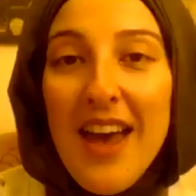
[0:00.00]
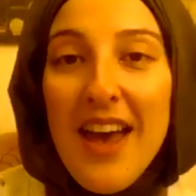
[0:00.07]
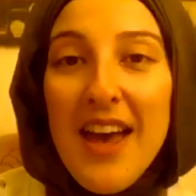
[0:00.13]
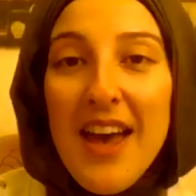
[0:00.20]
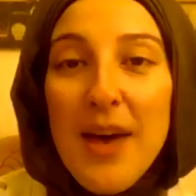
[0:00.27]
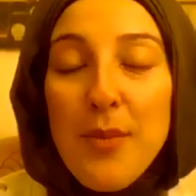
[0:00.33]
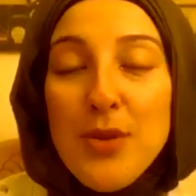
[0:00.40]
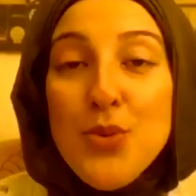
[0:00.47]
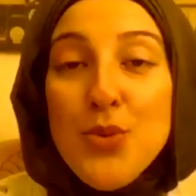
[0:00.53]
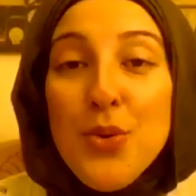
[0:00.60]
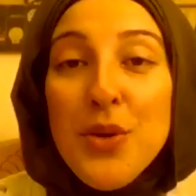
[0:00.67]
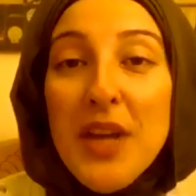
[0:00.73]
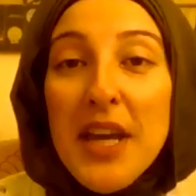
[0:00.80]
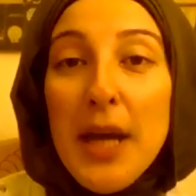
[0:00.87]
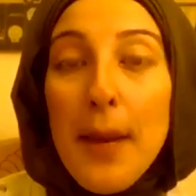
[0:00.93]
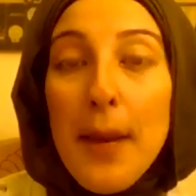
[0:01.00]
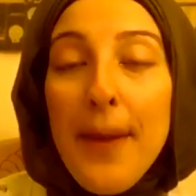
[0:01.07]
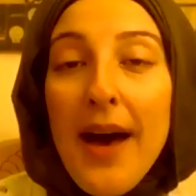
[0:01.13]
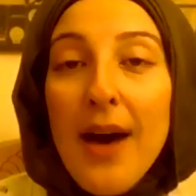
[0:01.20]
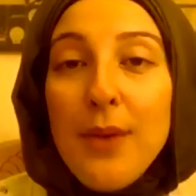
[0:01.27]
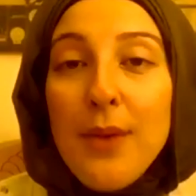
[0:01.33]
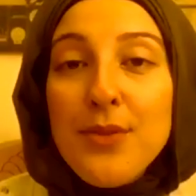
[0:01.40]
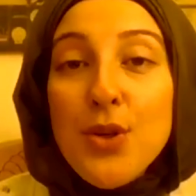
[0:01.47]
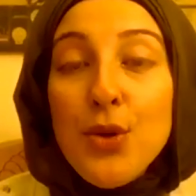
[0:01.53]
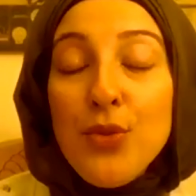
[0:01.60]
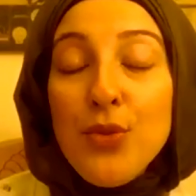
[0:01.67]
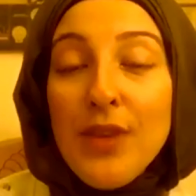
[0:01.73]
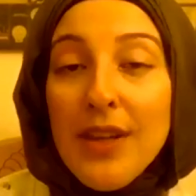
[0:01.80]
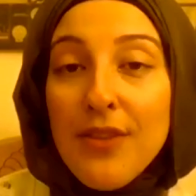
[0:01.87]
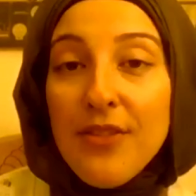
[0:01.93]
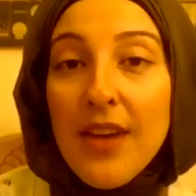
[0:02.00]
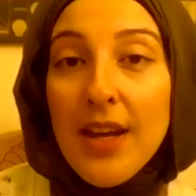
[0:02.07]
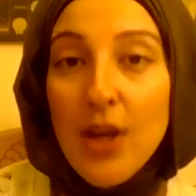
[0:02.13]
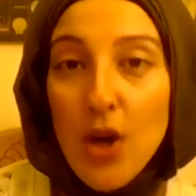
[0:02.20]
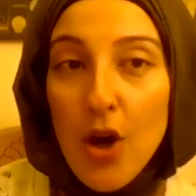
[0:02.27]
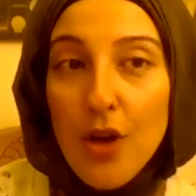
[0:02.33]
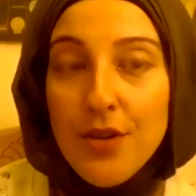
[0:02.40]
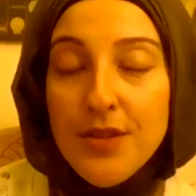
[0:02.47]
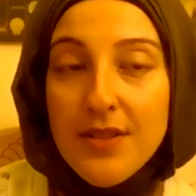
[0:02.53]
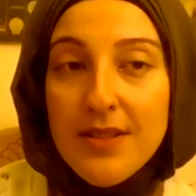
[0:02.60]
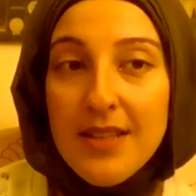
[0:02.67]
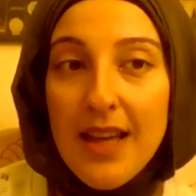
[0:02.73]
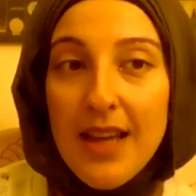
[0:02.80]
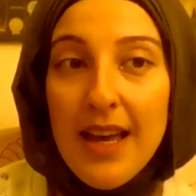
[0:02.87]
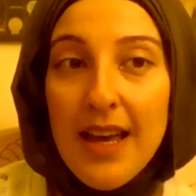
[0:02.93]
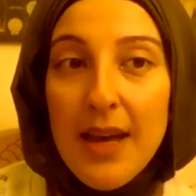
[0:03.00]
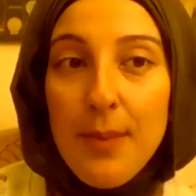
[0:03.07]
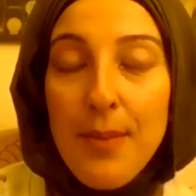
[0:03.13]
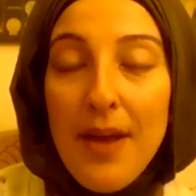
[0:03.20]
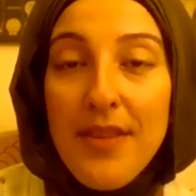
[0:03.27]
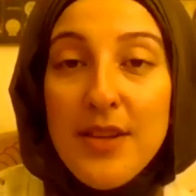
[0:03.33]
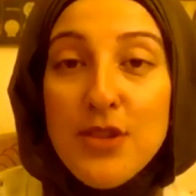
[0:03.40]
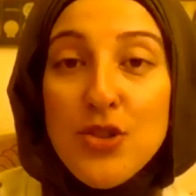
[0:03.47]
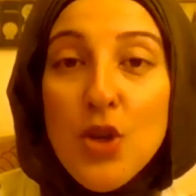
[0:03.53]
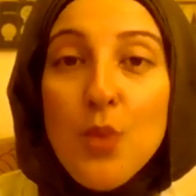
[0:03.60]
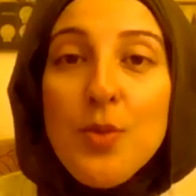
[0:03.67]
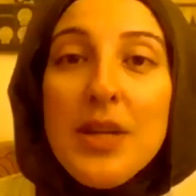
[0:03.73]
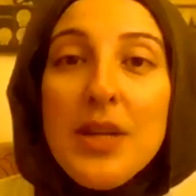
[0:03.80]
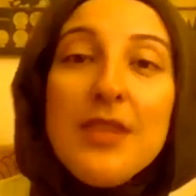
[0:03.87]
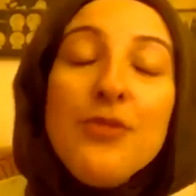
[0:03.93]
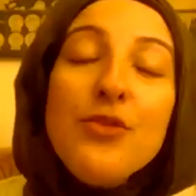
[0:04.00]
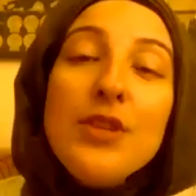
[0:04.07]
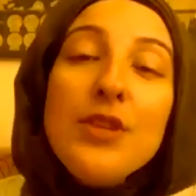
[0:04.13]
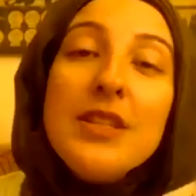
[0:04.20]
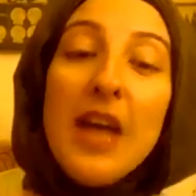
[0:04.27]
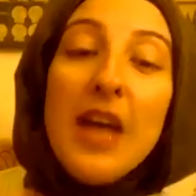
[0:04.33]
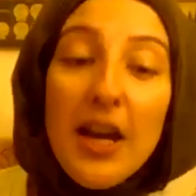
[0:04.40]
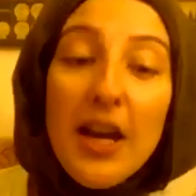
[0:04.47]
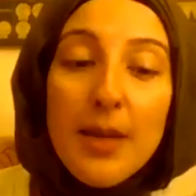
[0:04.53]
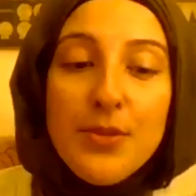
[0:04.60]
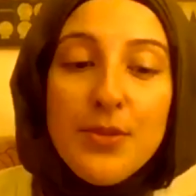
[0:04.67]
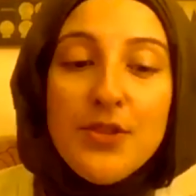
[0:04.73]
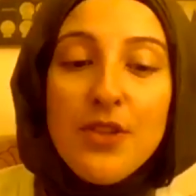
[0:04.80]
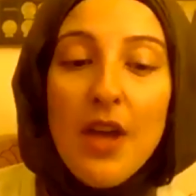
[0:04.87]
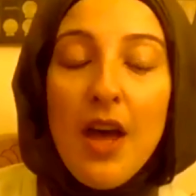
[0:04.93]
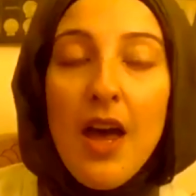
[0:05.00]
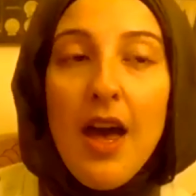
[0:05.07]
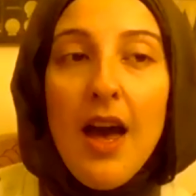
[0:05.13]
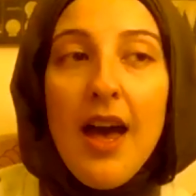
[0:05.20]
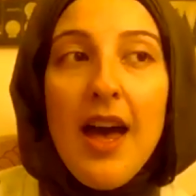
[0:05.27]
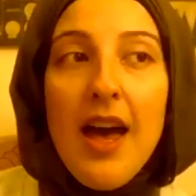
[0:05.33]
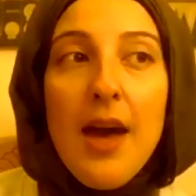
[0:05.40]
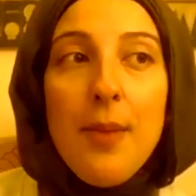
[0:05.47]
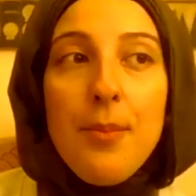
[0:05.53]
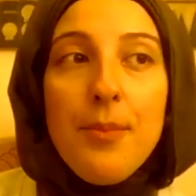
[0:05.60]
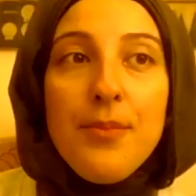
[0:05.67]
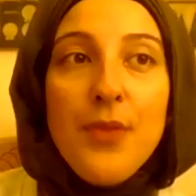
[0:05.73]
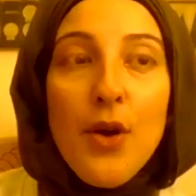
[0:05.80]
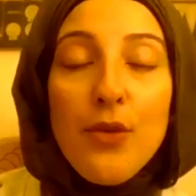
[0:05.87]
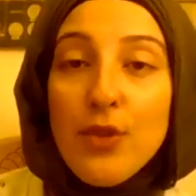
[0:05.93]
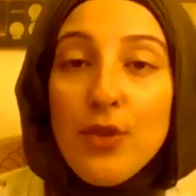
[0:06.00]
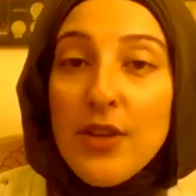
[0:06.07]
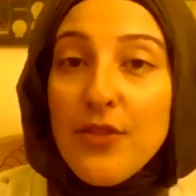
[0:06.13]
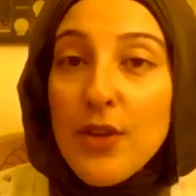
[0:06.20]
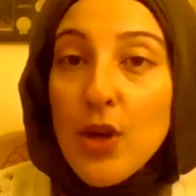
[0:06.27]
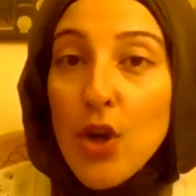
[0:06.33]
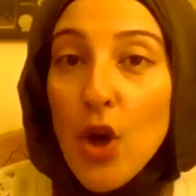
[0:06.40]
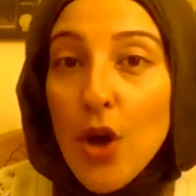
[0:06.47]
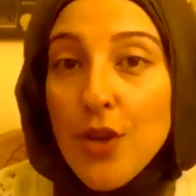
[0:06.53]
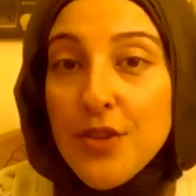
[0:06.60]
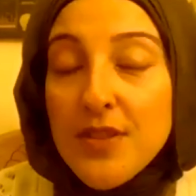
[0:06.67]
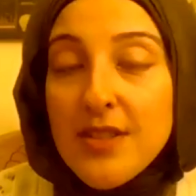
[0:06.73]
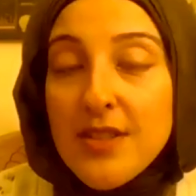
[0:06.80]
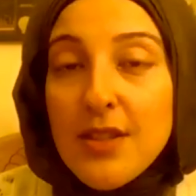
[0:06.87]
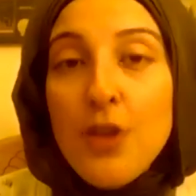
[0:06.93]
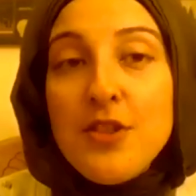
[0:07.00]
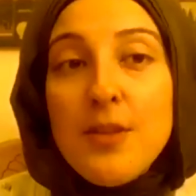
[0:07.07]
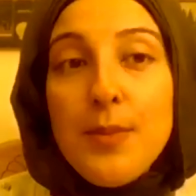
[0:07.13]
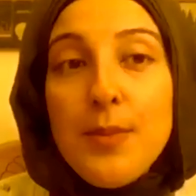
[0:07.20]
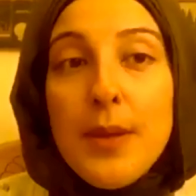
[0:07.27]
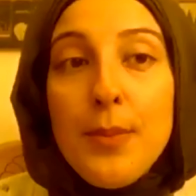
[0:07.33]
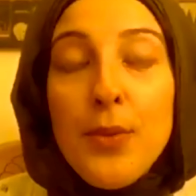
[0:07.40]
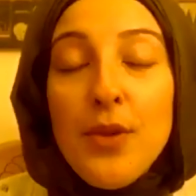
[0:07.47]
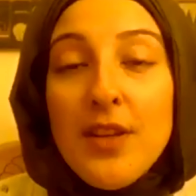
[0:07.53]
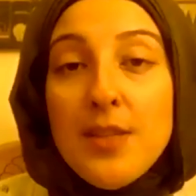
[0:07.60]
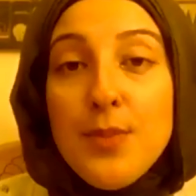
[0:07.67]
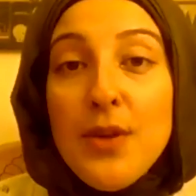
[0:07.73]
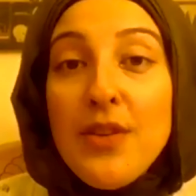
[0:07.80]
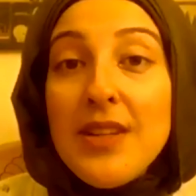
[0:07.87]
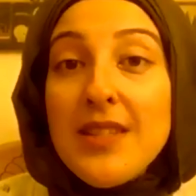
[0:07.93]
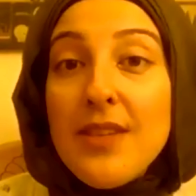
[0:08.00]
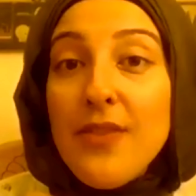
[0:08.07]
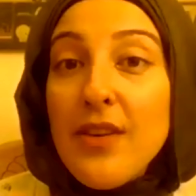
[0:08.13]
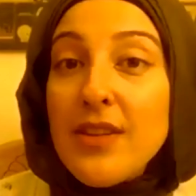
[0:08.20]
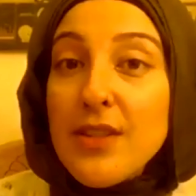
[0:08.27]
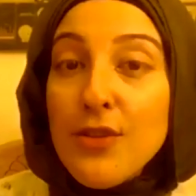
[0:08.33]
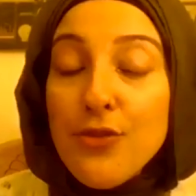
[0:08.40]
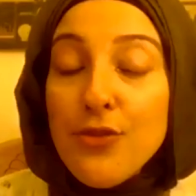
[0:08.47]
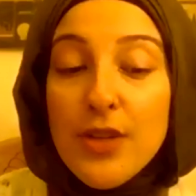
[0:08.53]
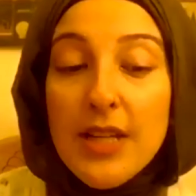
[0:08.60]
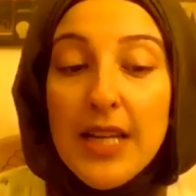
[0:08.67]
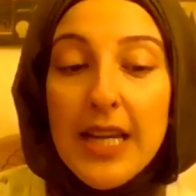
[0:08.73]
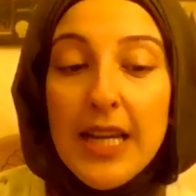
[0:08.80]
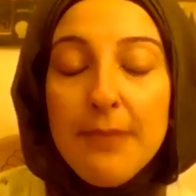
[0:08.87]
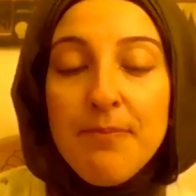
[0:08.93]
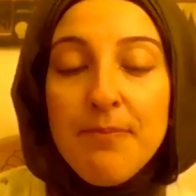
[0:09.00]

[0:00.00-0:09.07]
We're talking about grief and loss, and there's so many different types of grief and loss. Lots of people experience it very differently.